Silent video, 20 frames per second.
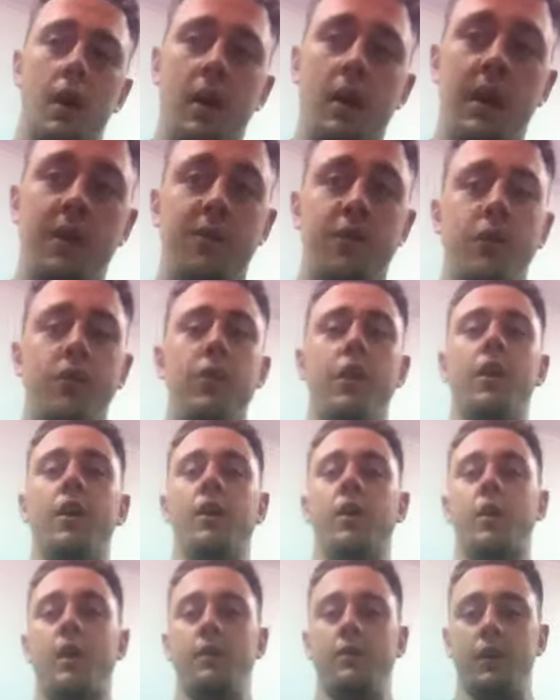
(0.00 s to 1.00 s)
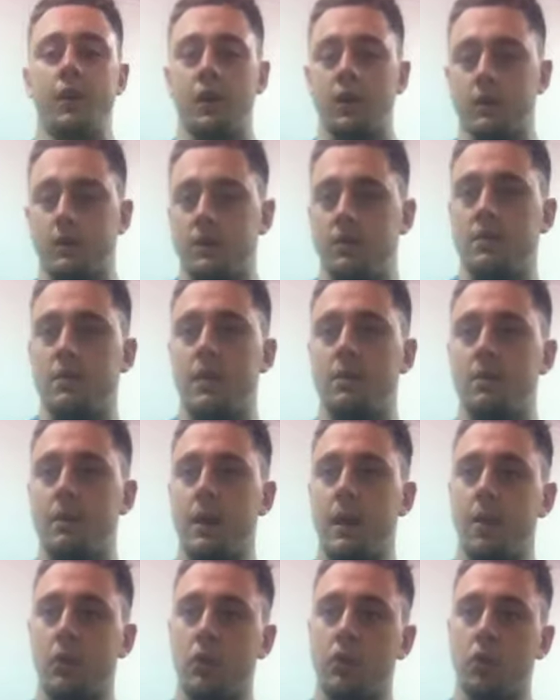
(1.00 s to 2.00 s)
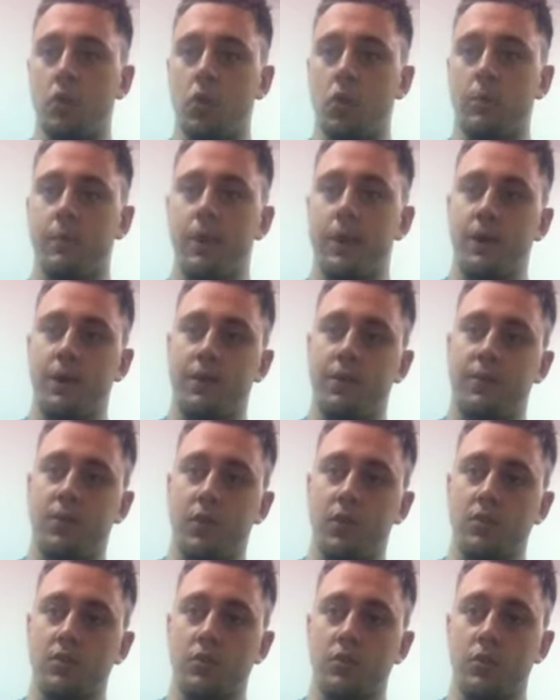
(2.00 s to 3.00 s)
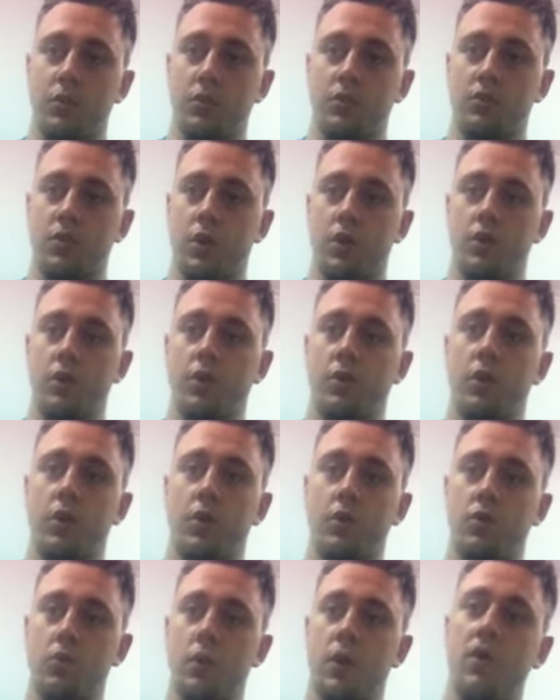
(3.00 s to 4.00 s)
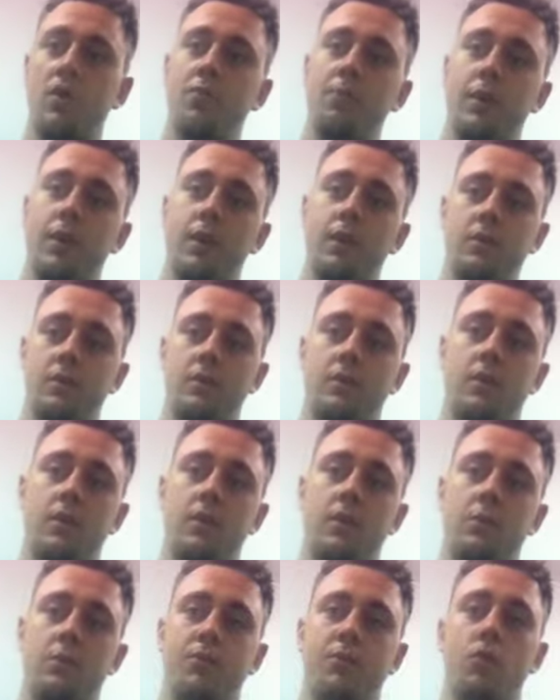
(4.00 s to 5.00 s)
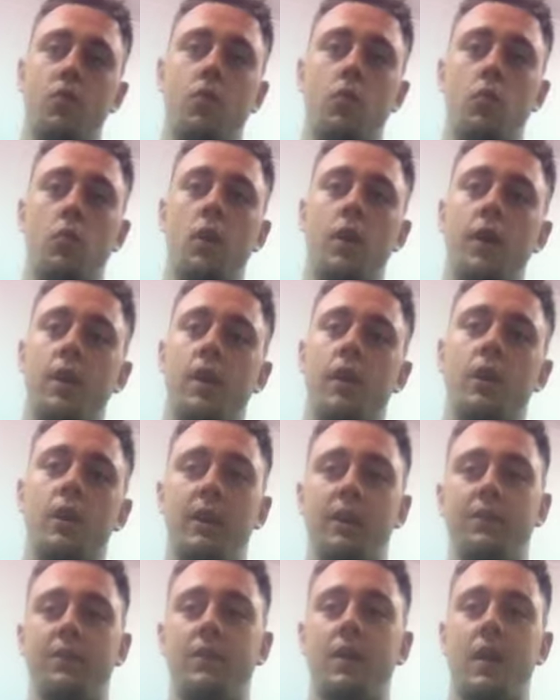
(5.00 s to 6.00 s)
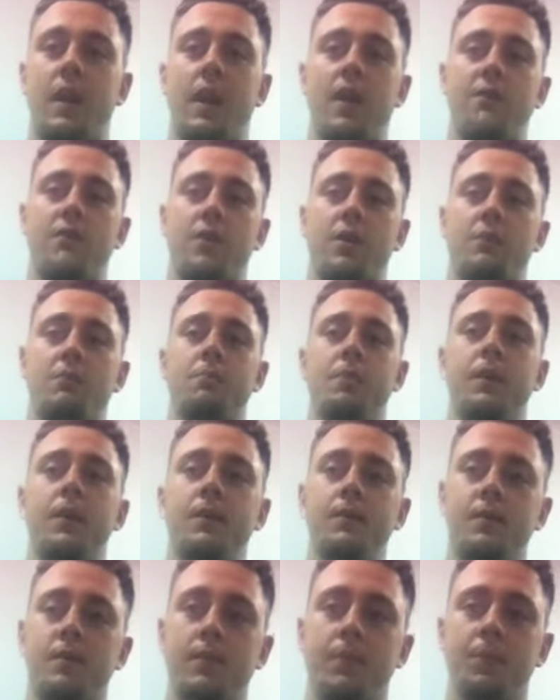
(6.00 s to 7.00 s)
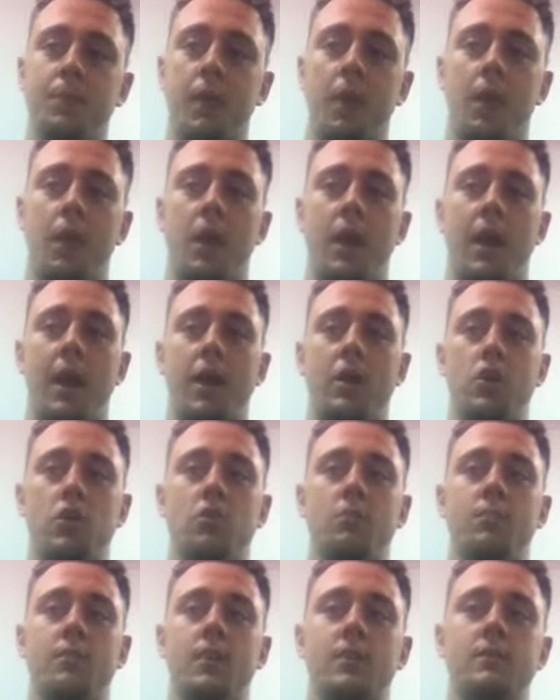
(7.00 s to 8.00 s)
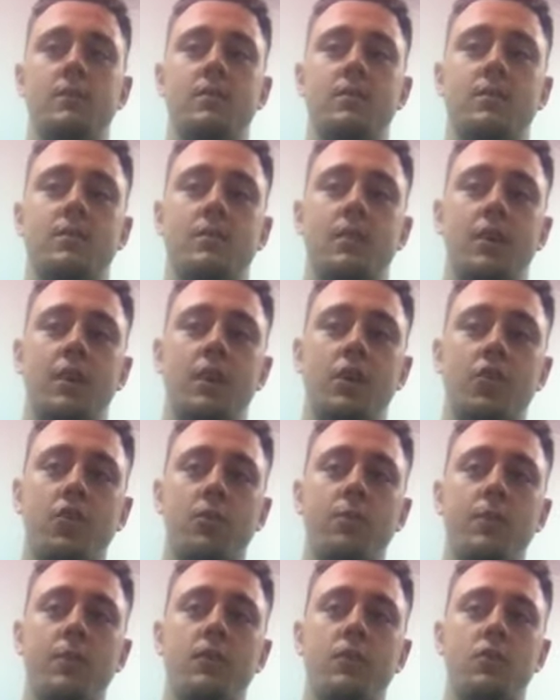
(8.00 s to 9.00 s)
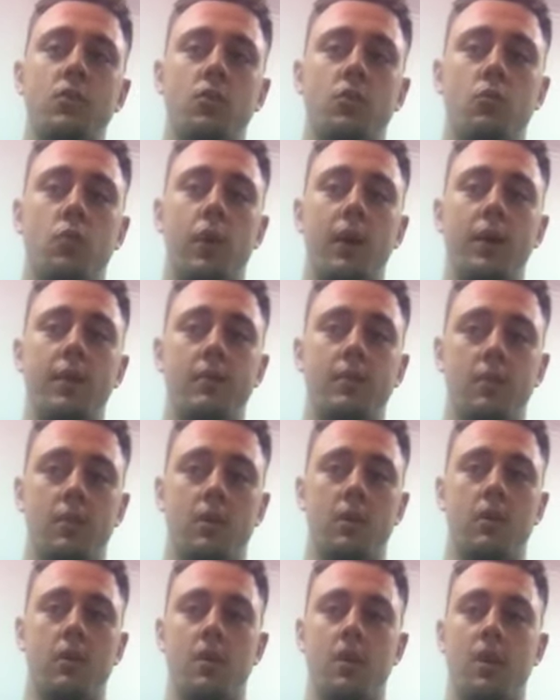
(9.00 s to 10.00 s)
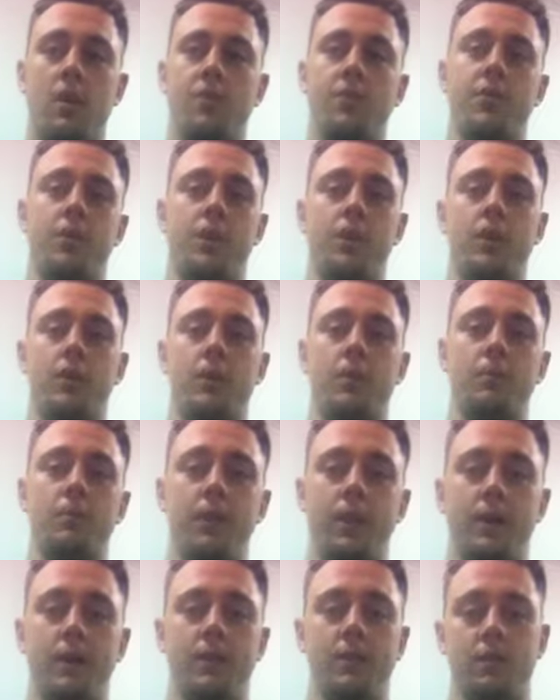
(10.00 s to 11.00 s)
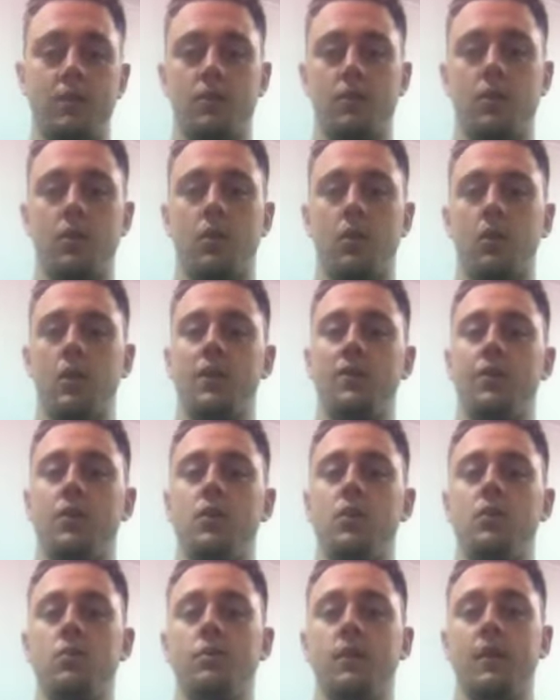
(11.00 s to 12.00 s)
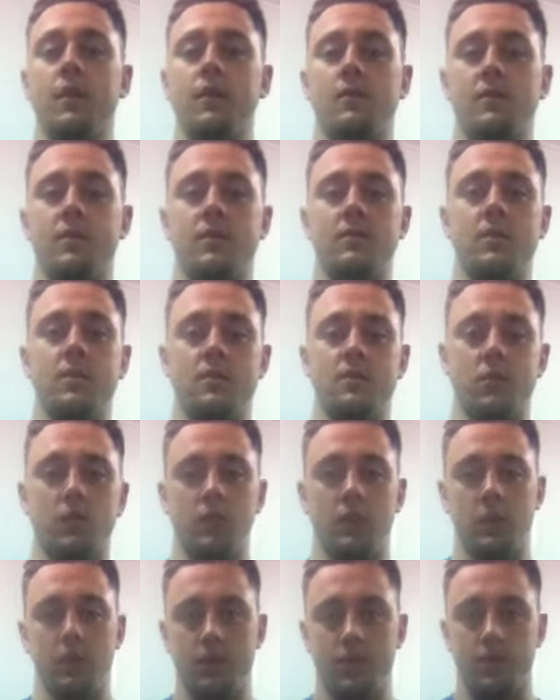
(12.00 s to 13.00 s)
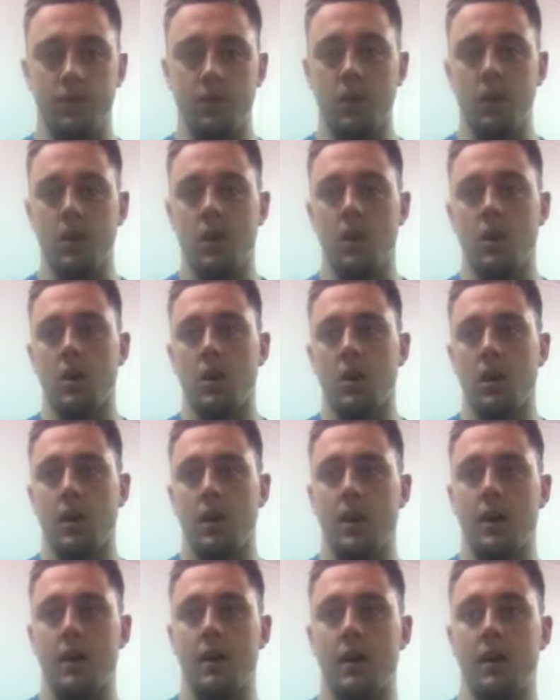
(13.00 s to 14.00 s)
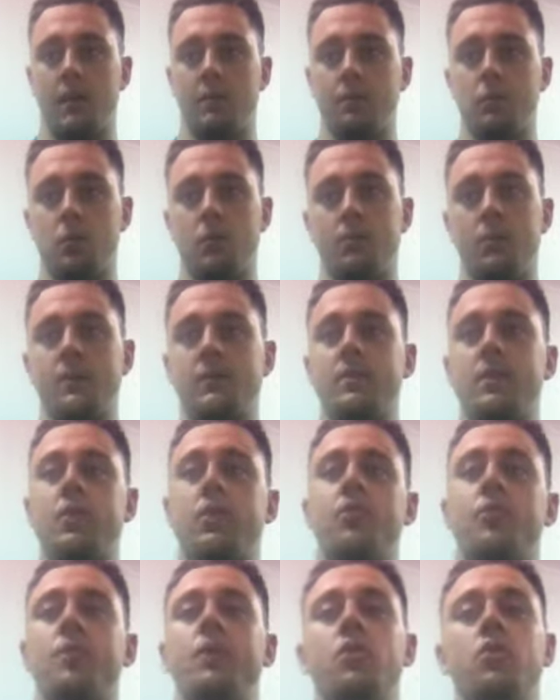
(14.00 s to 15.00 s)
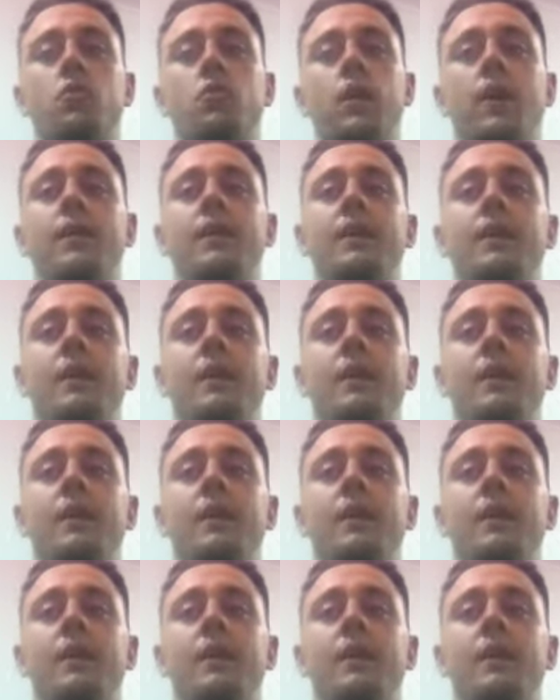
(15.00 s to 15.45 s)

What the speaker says: If you don't, however, just hear me out, we'll talk about it first of all. So you've got 12 minutes, you perform one lift every minute, and you must increment your weight every minute. So if you make a successful lift, you must increment your weight, and